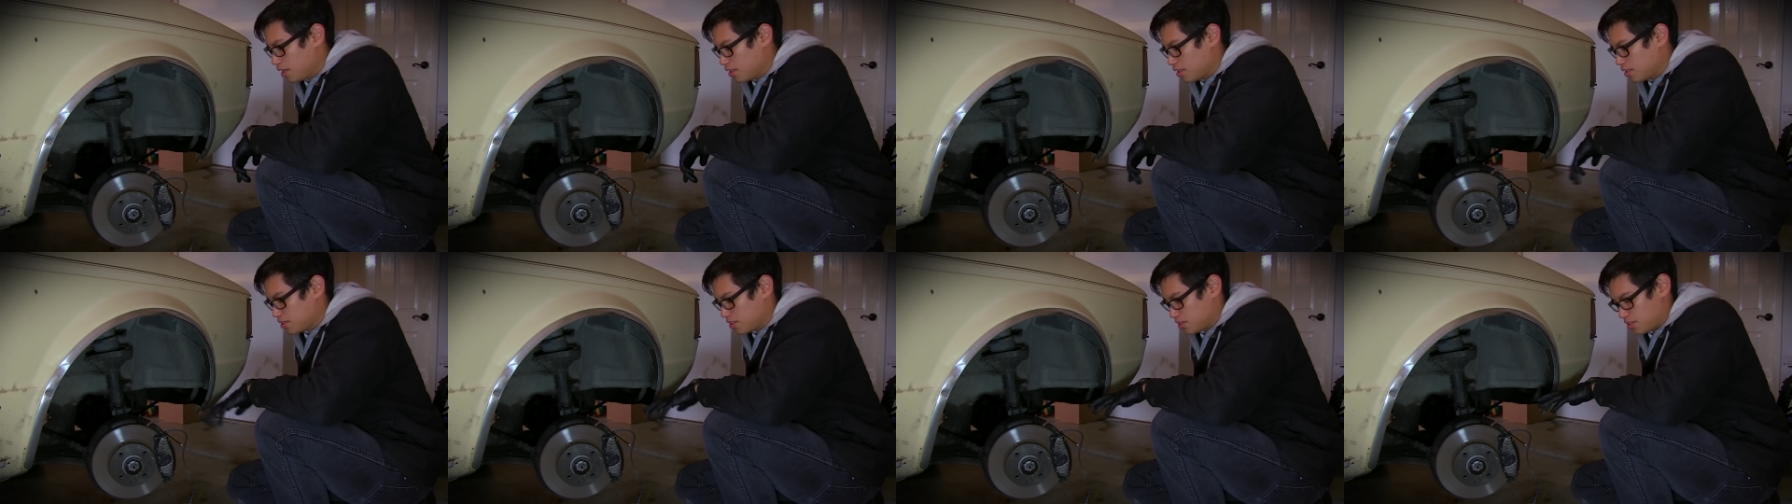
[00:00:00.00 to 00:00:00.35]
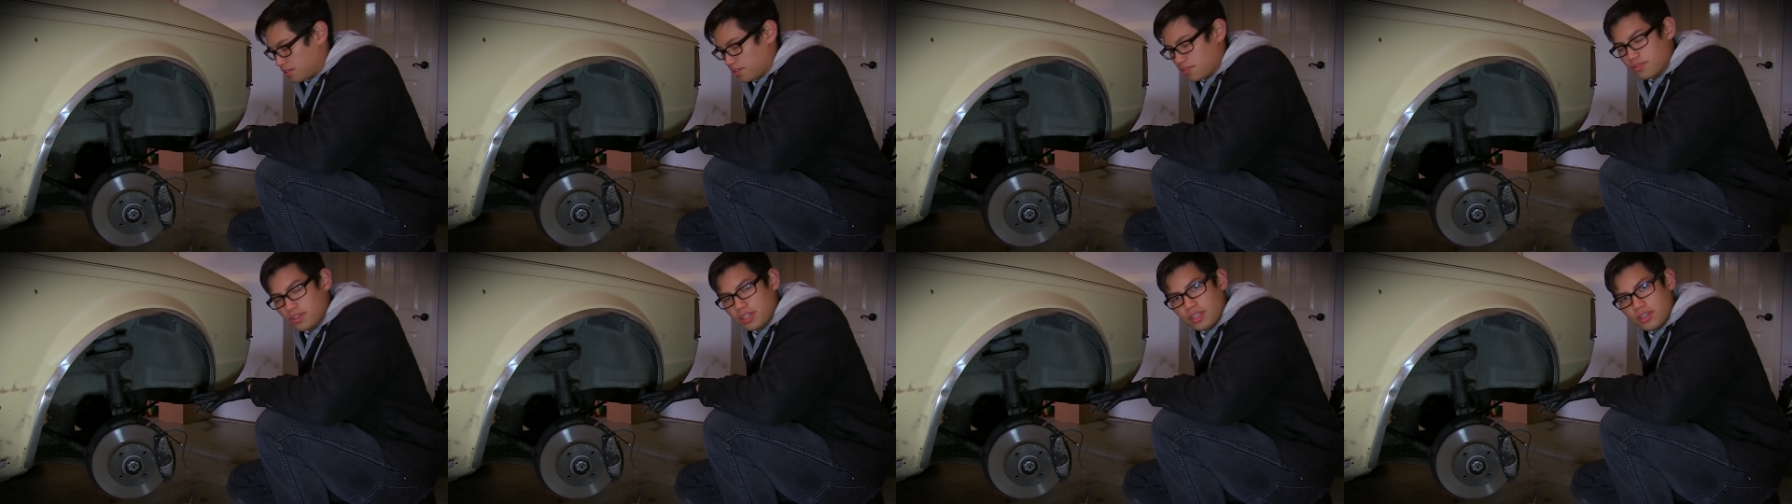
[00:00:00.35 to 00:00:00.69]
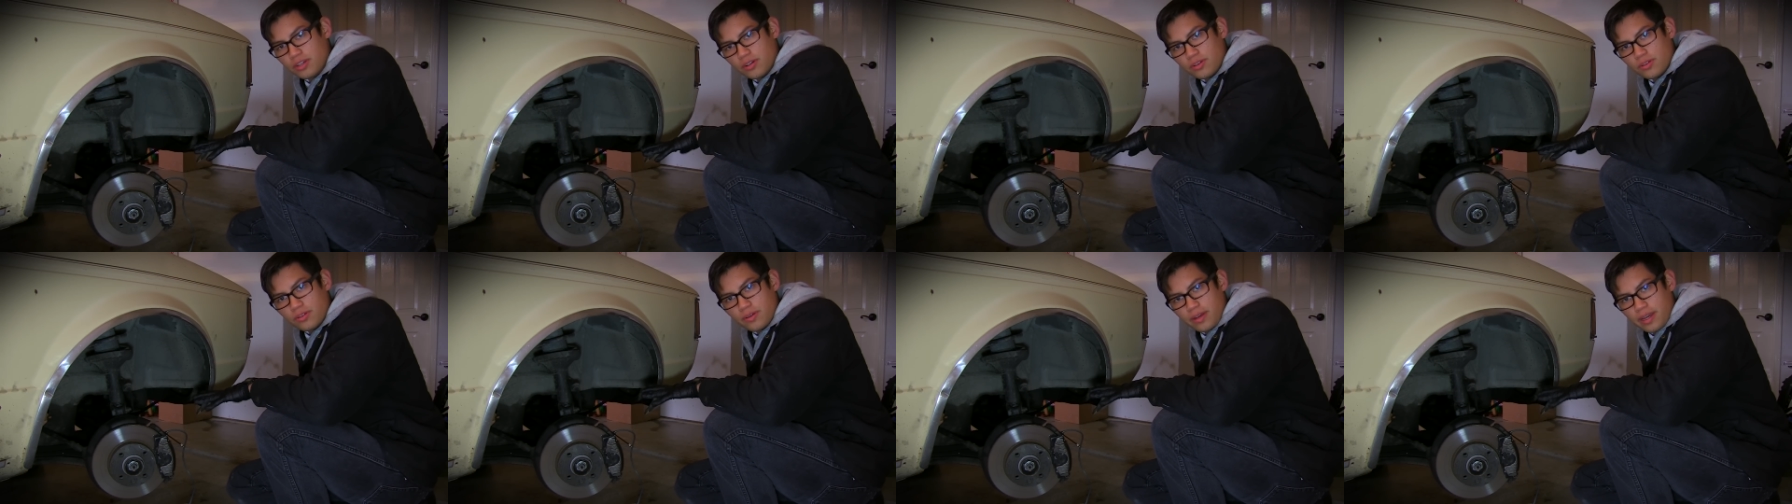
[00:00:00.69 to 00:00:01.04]
This is the
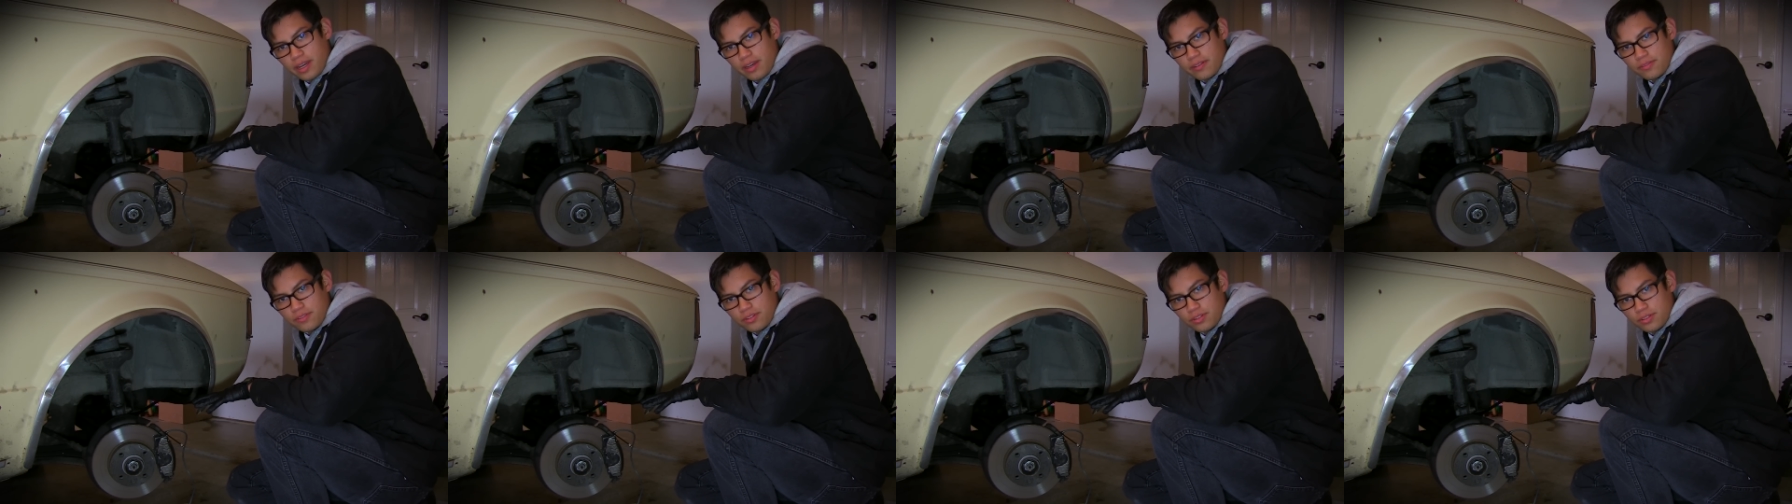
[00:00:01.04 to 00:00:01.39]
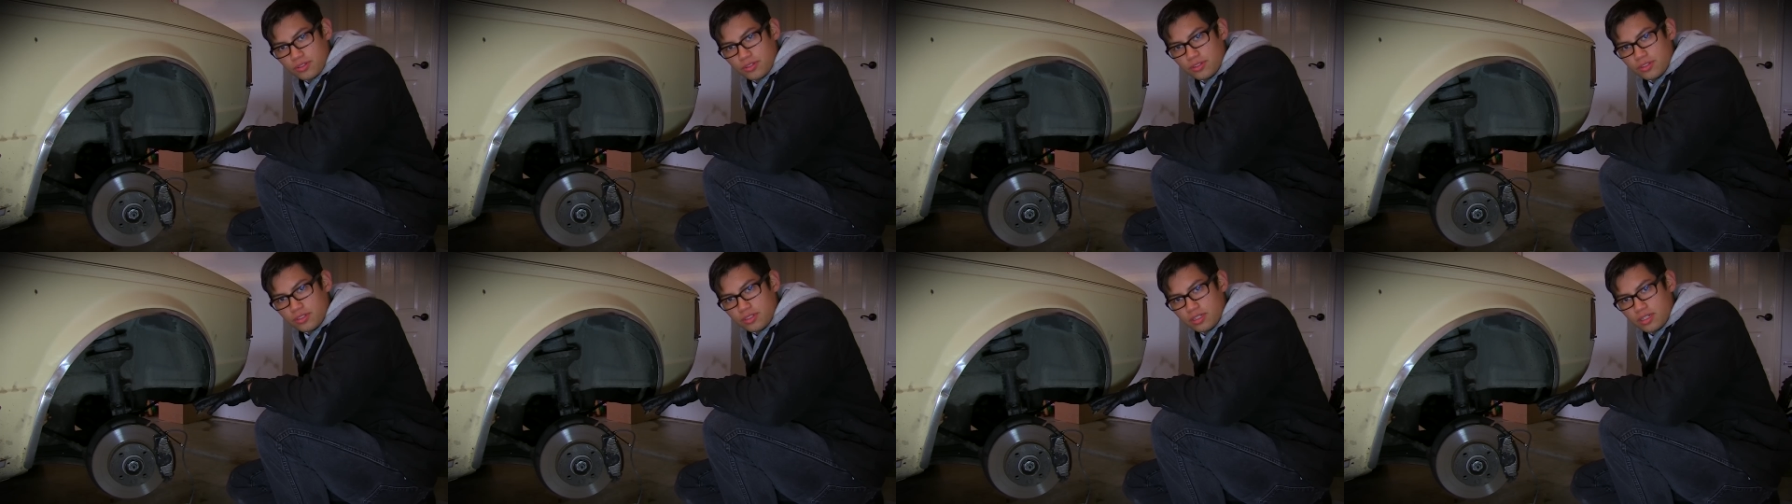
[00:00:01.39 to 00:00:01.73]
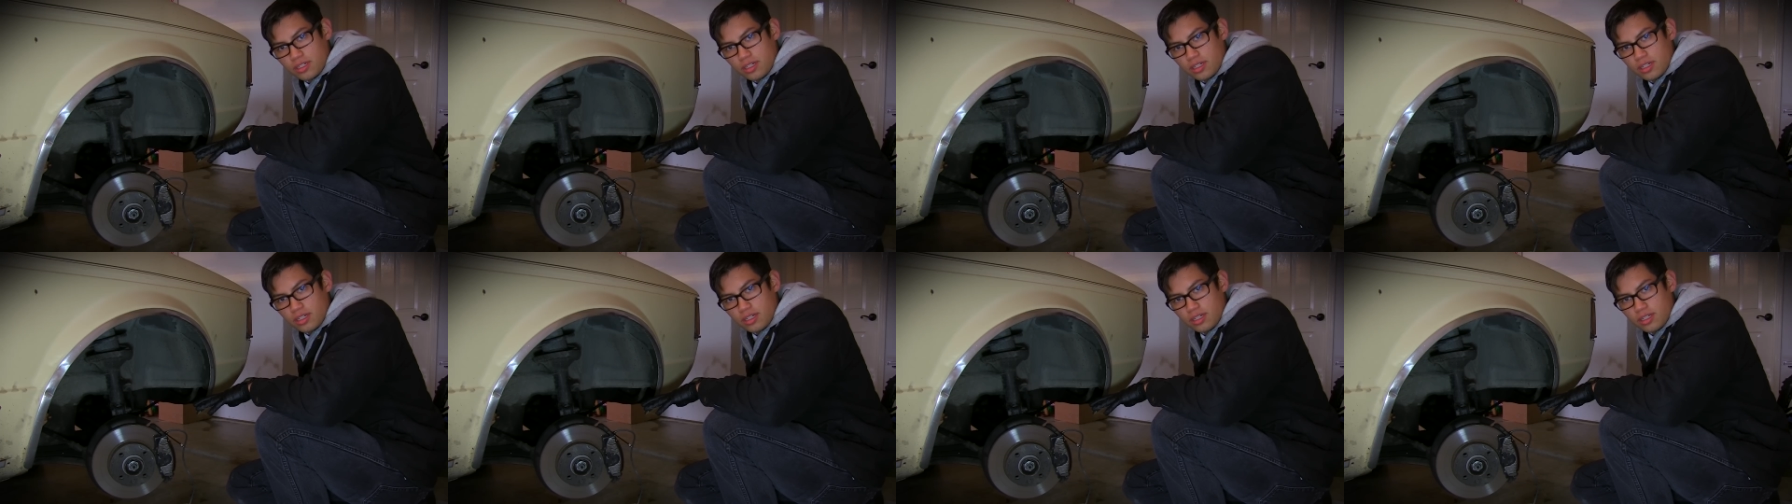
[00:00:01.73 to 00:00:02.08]
video after
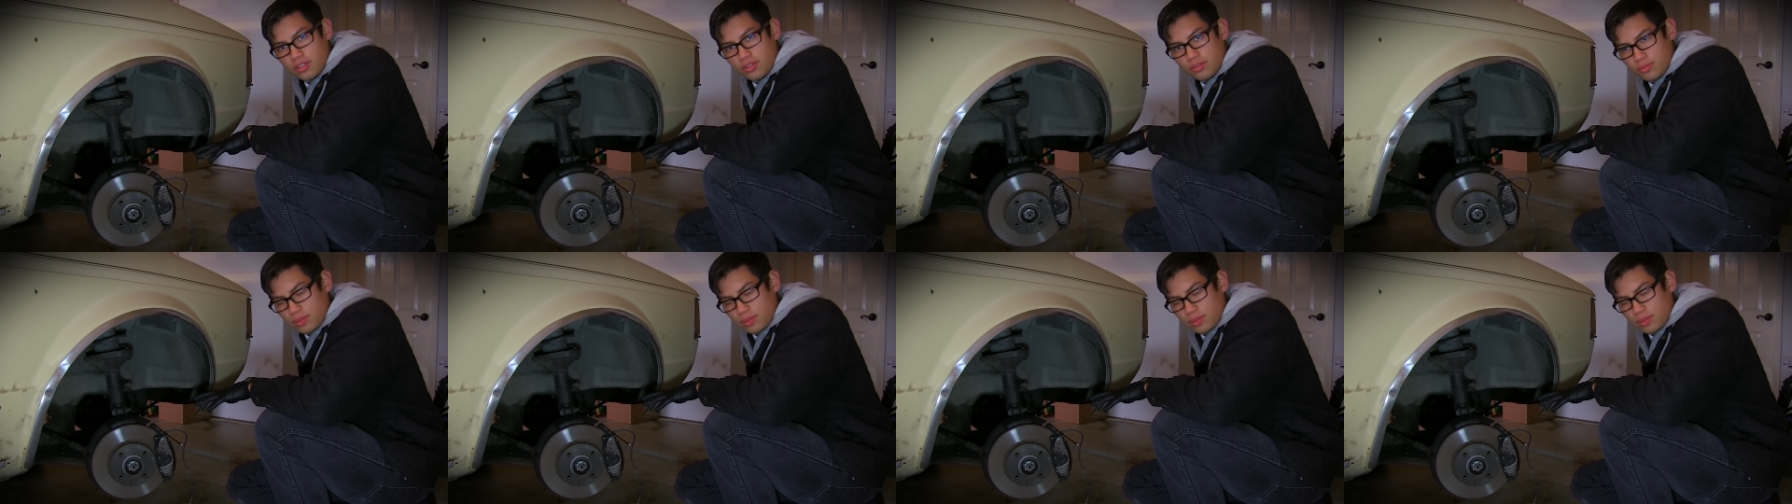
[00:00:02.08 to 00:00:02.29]
uh,